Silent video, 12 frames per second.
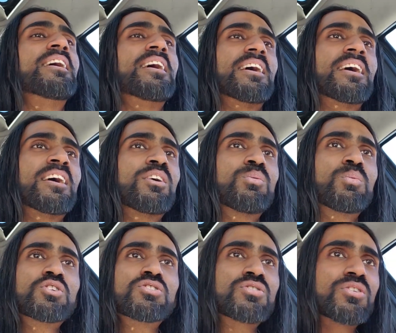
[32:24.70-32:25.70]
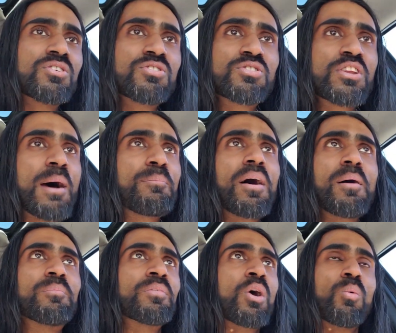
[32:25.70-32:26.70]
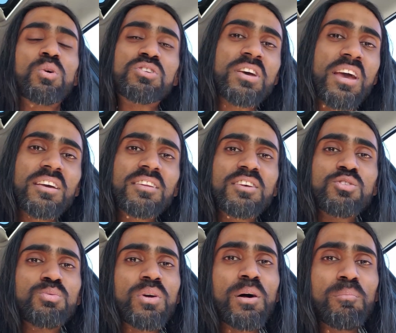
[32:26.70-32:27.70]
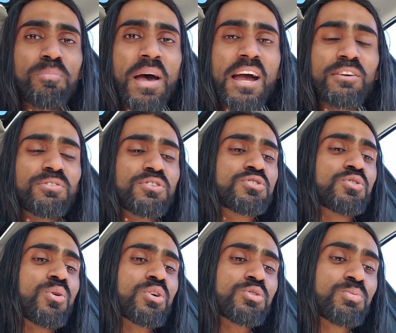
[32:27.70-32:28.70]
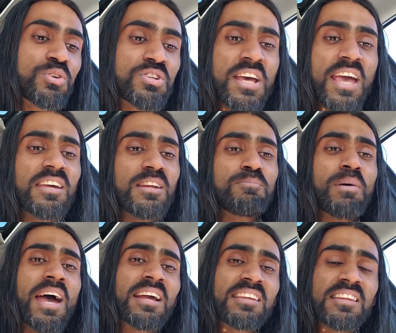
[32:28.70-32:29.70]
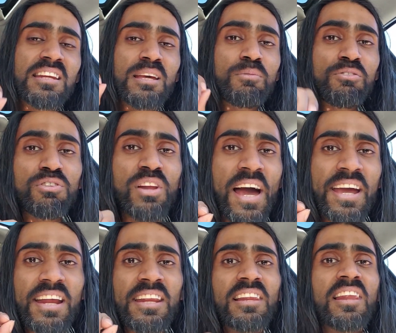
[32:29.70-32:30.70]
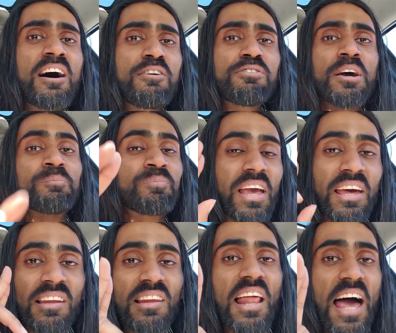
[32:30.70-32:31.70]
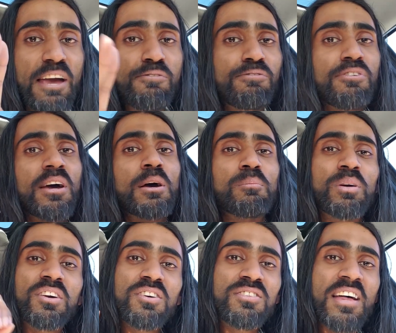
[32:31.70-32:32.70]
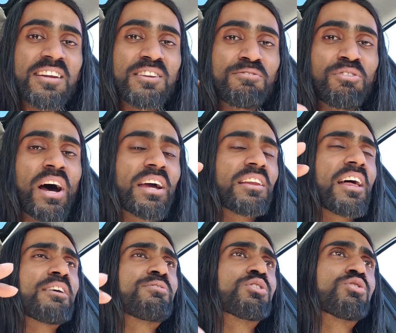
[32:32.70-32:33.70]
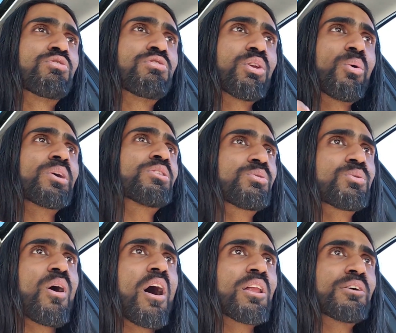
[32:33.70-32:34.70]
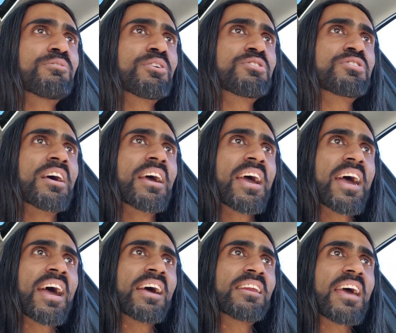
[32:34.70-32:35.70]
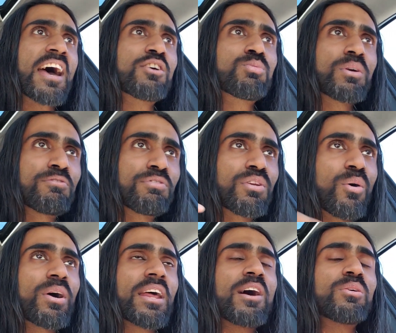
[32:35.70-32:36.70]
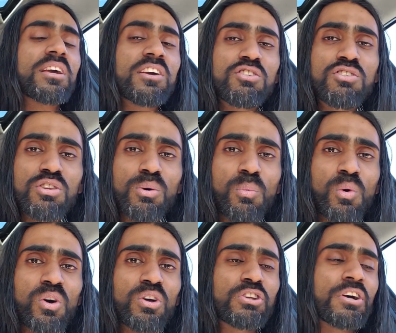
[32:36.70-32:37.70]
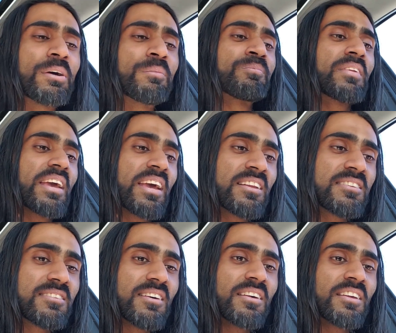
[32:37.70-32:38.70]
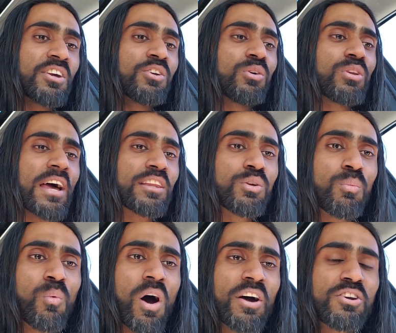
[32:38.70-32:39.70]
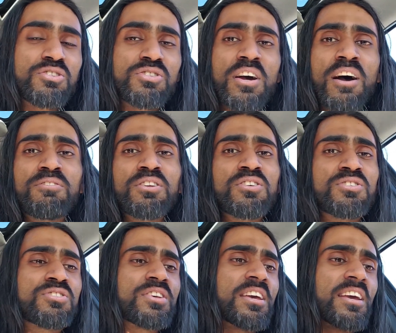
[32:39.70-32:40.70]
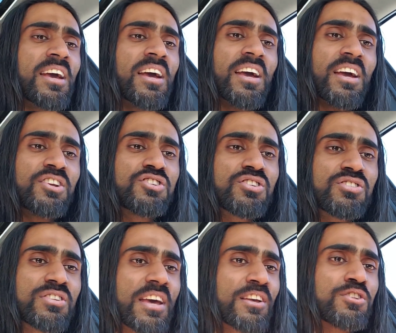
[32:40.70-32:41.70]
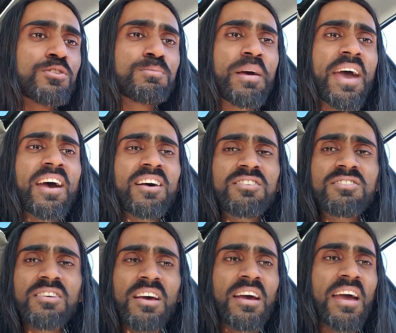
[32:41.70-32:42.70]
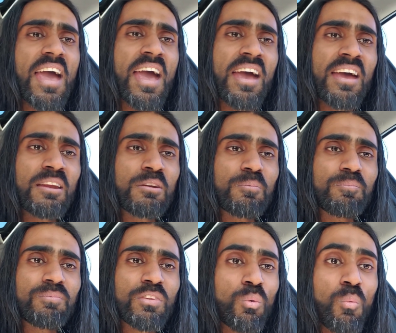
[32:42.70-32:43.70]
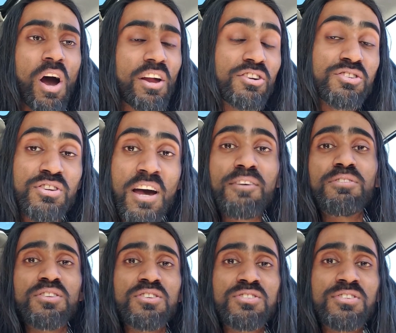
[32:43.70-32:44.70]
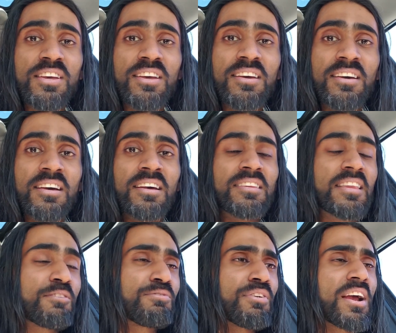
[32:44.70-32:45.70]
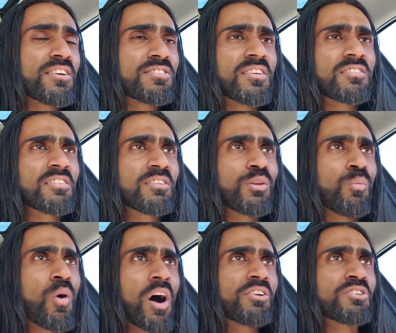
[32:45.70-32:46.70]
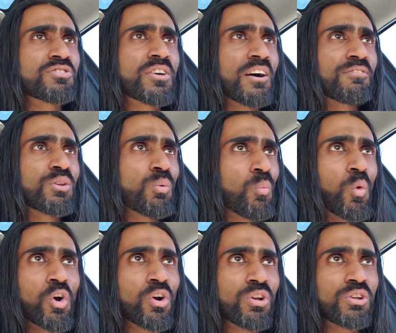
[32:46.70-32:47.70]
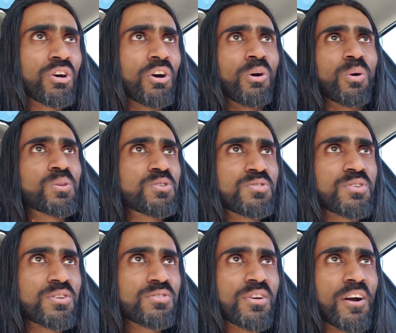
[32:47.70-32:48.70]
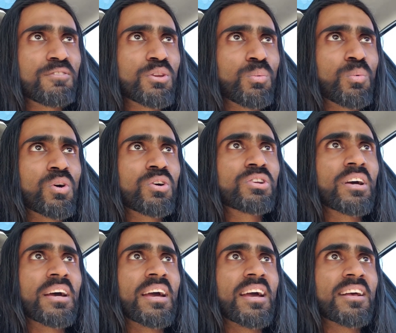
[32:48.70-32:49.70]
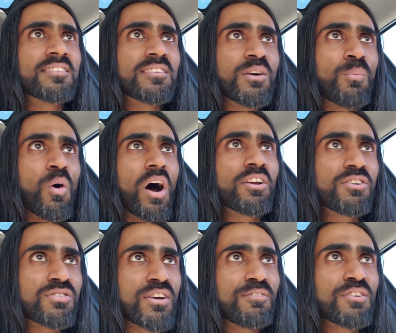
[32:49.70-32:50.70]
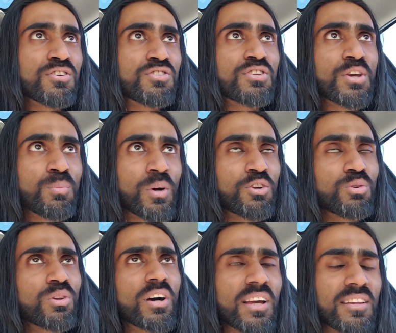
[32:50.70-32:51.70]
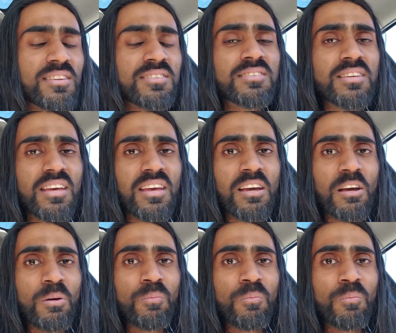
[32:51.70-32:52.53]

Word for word: And we're just going to step up. We're taking this realm back for Source. We're taking it back in the name of light and love and life, because that divine life is flowing through all of us. And as we flow it out into the world, it's, you know, like the waters cover the sea. It just expands, and the waters cover the sea. That phrase isn't the waters cover the world or the seas cover the world. It's the waters cover the sea. When you look at the sea,